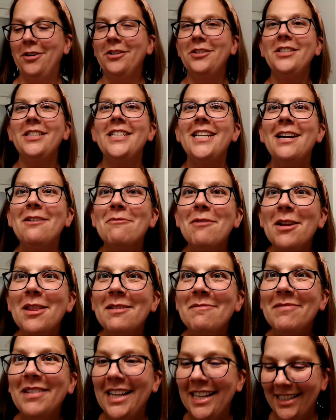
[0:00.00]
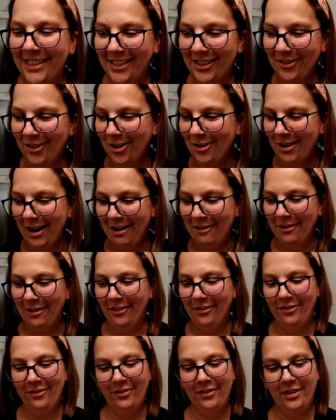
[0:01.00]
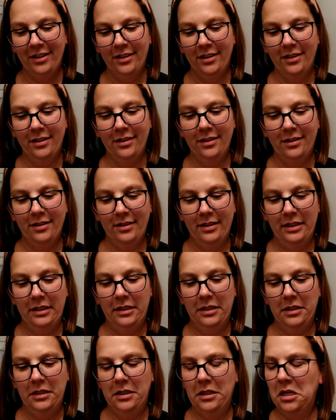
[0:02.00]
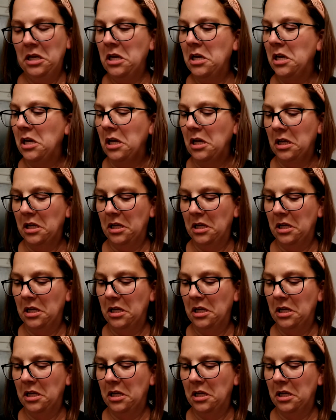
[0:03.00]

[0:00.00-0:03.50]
don't understand where the plants grow out of. Huh.